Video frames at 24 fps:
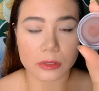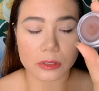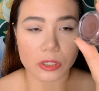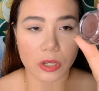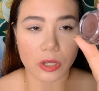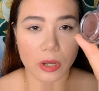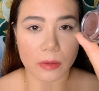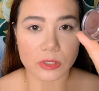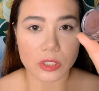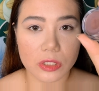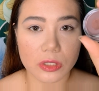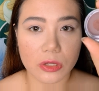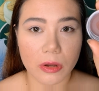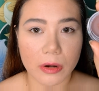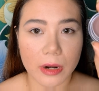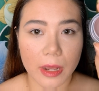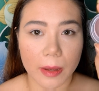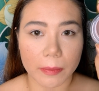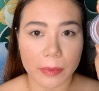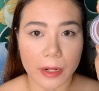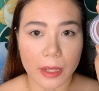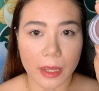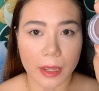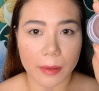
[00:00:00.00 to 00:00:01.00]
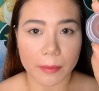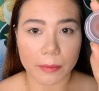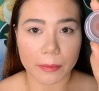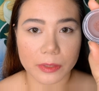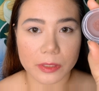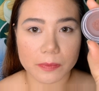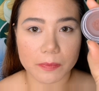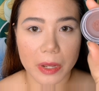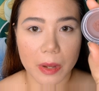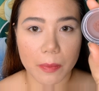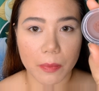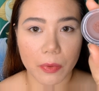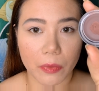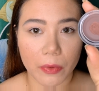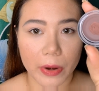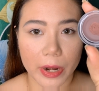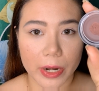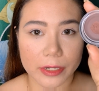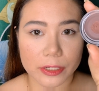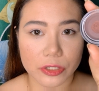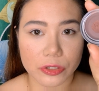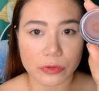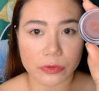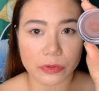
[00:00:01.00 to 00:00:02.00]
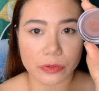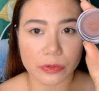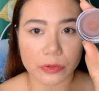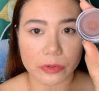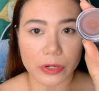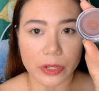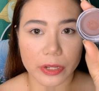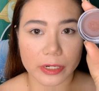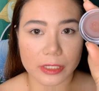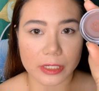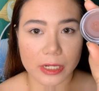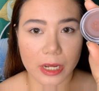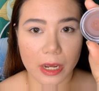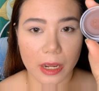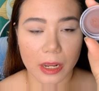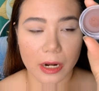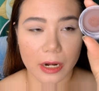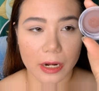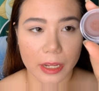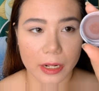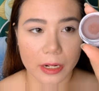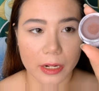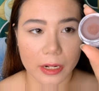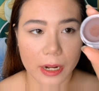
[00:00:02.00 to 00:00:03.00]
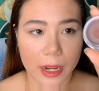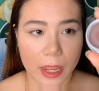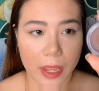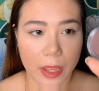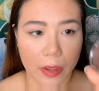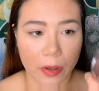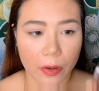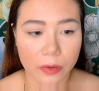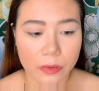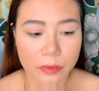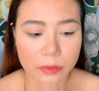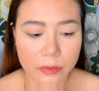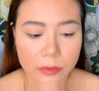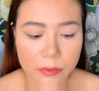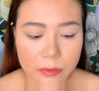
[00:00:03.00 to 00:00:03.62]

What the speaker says: I'm just gonna apply Purple Rain to the entire lid now.